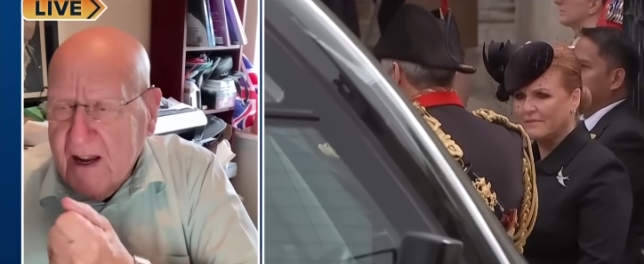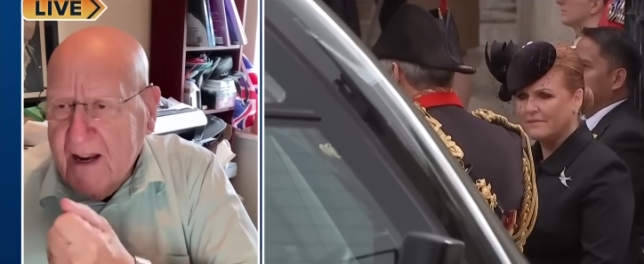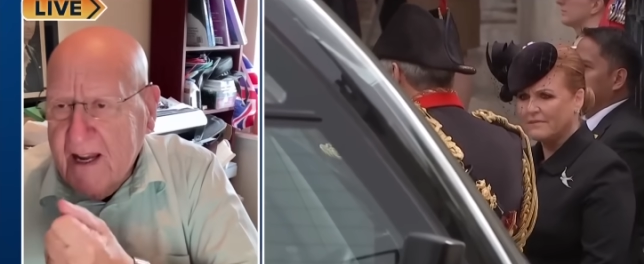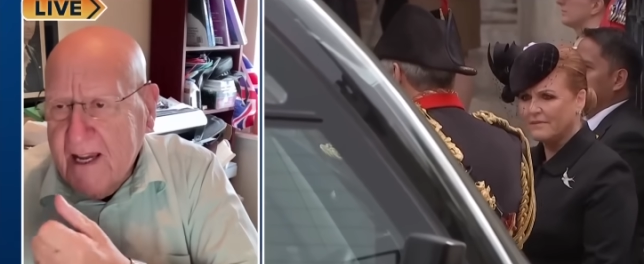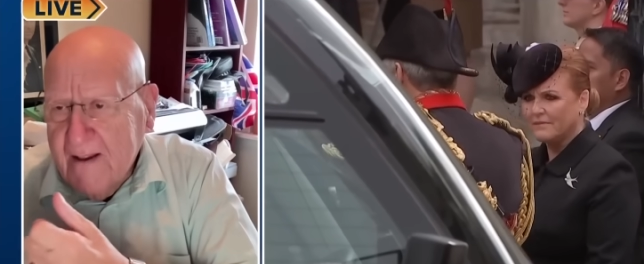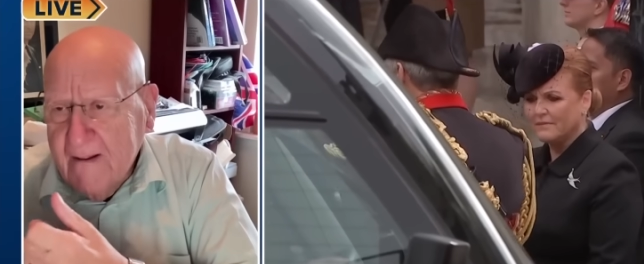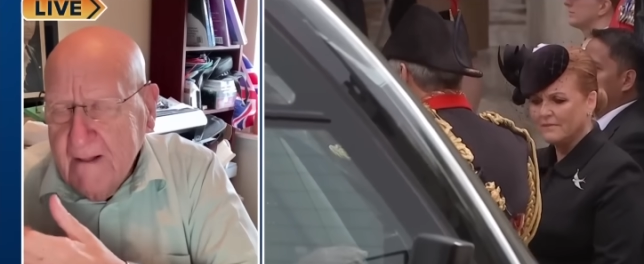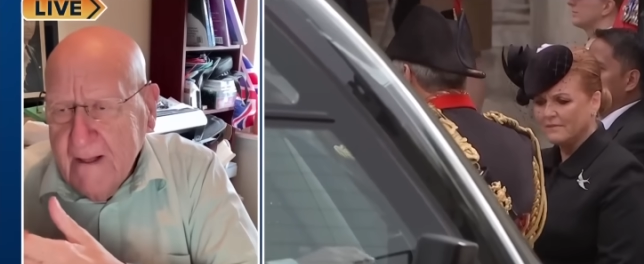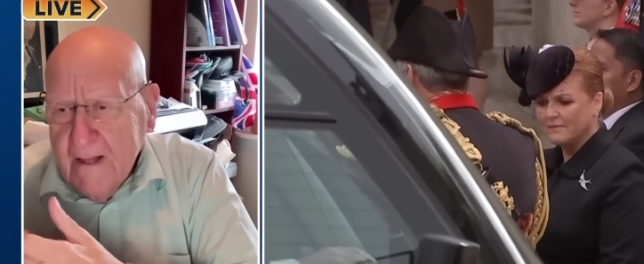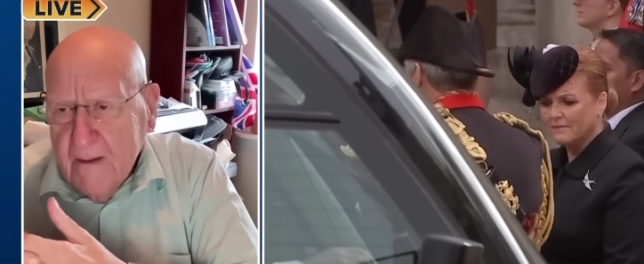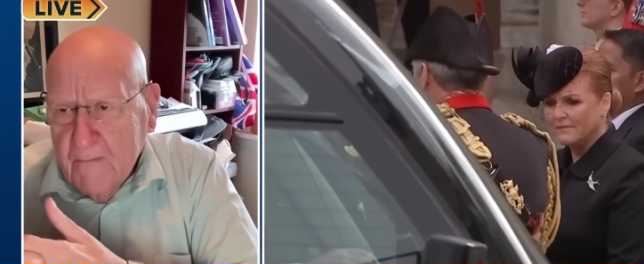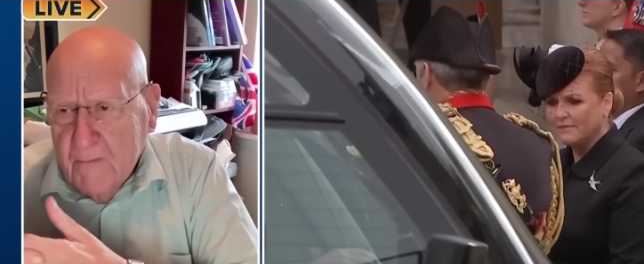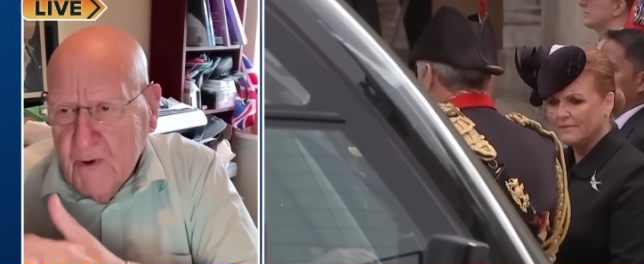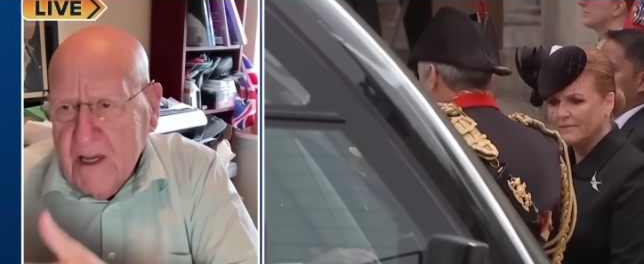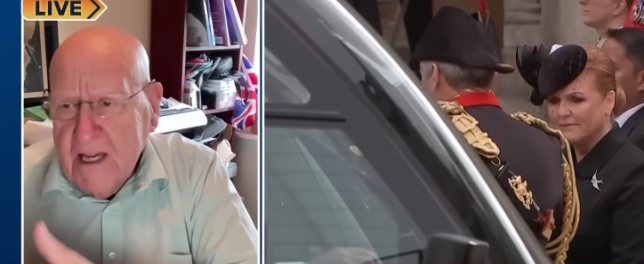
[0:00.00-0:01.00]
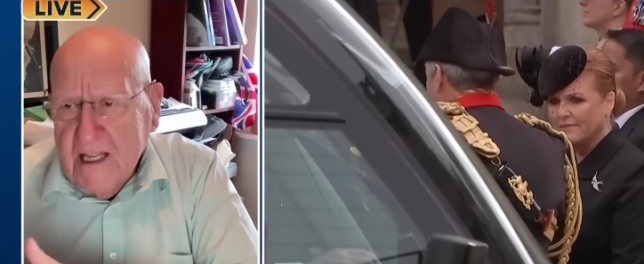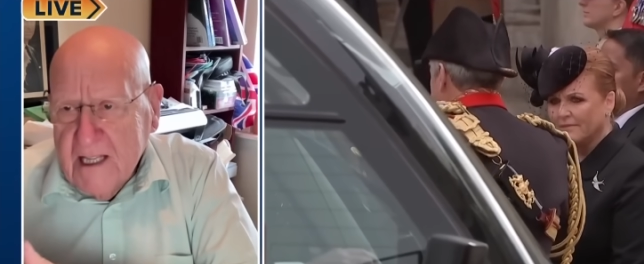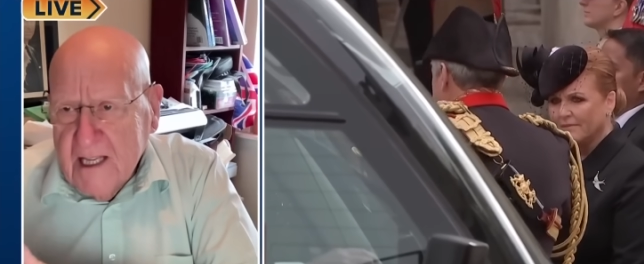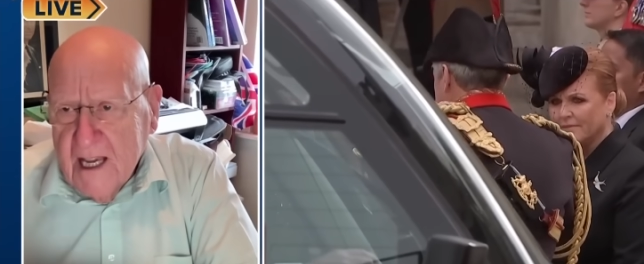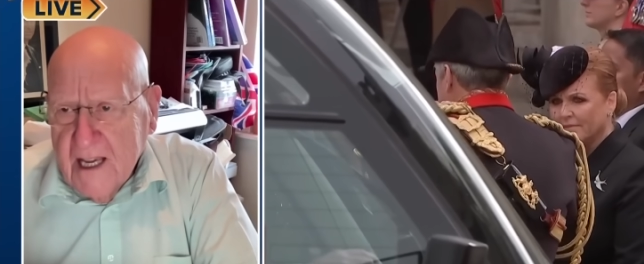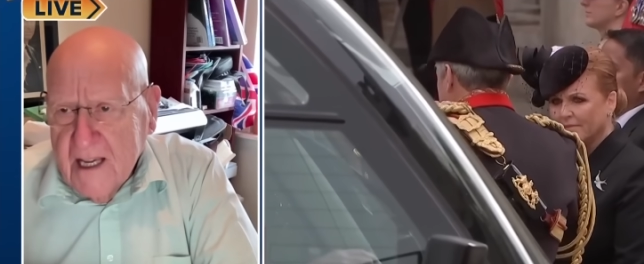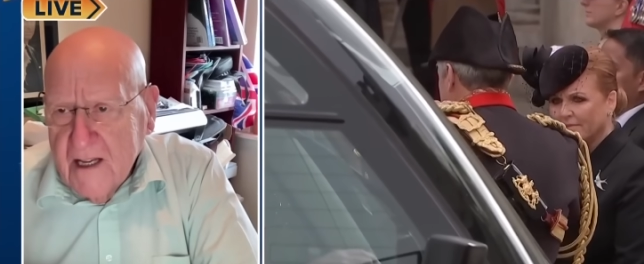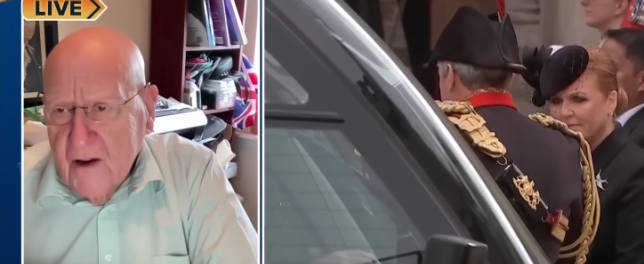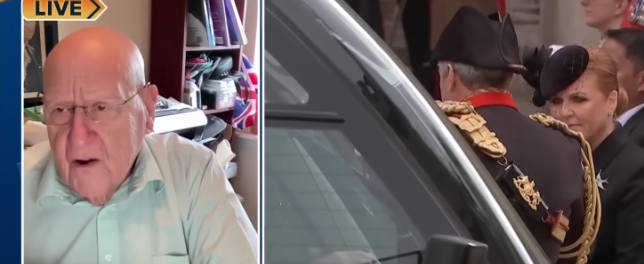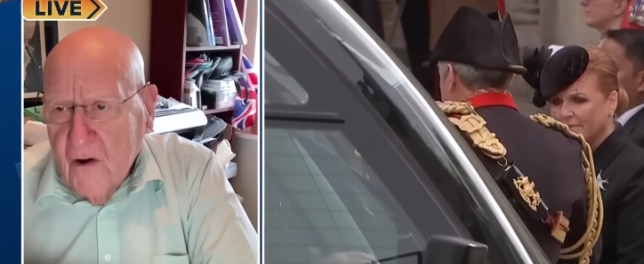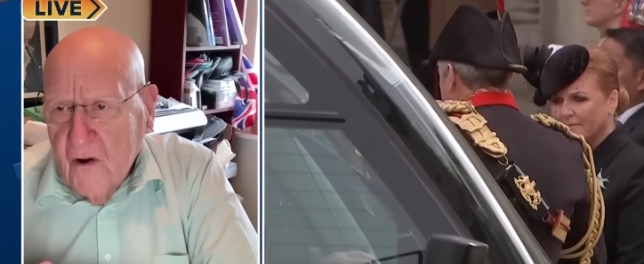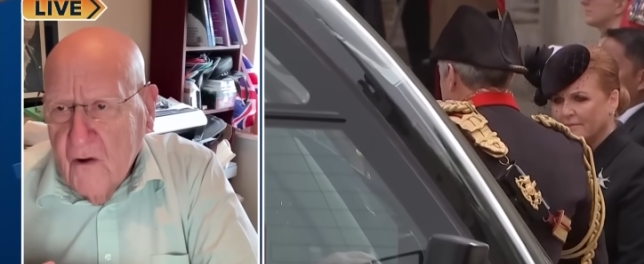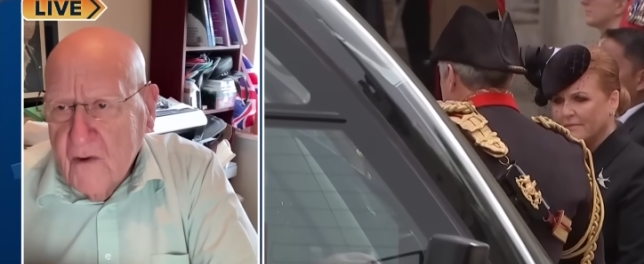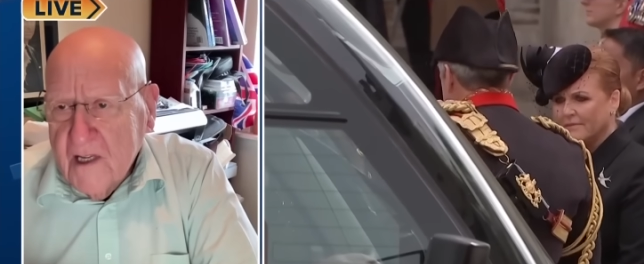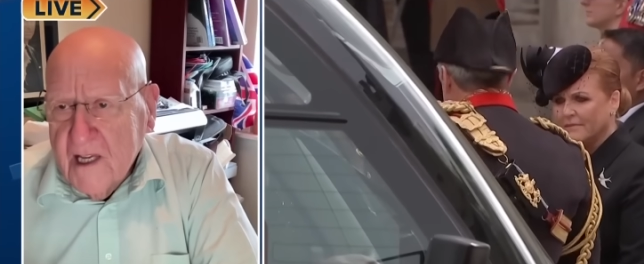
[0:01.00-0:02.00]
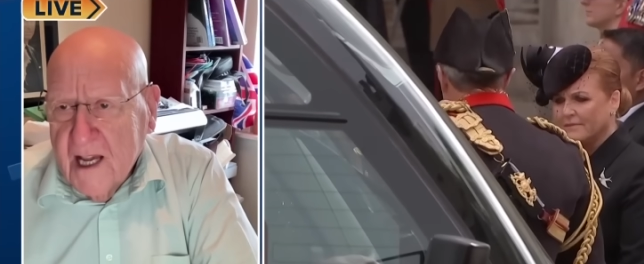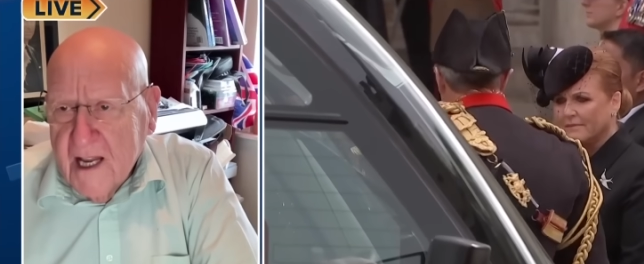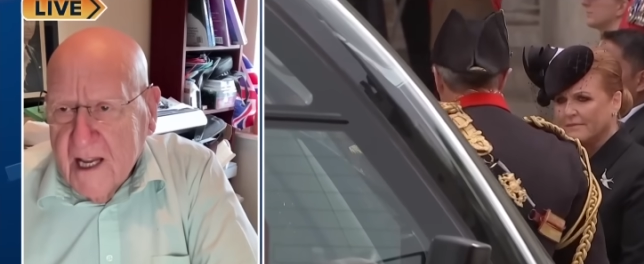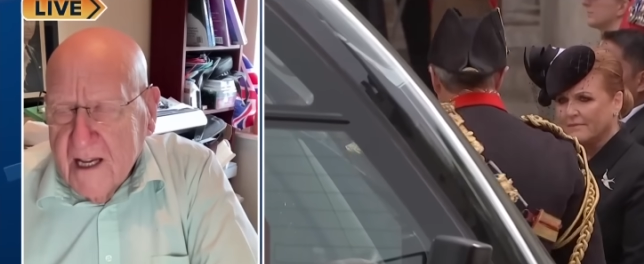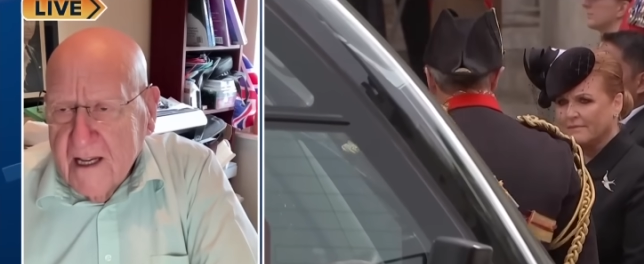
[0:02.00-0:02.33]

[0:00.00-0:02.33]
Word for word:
Speaker 1: very breezy you know always had